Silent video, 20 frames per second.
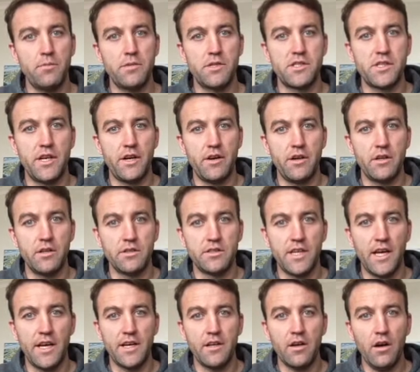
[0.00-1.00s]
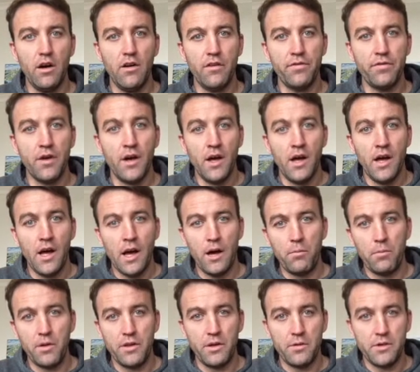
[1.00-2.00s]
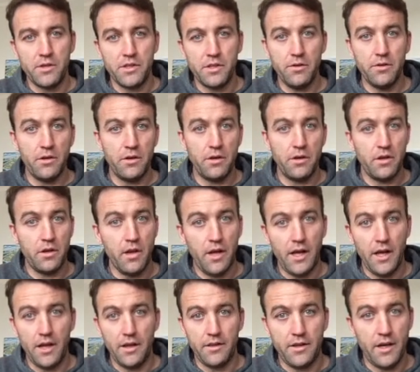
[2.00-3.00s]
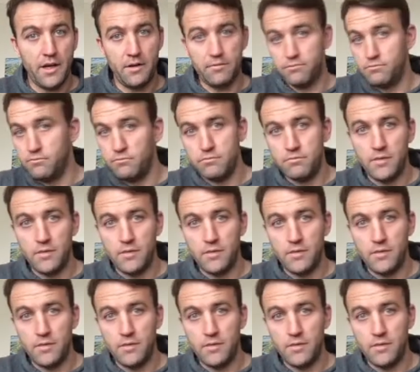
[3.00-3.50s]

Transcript: material takeoff, and when they were doing their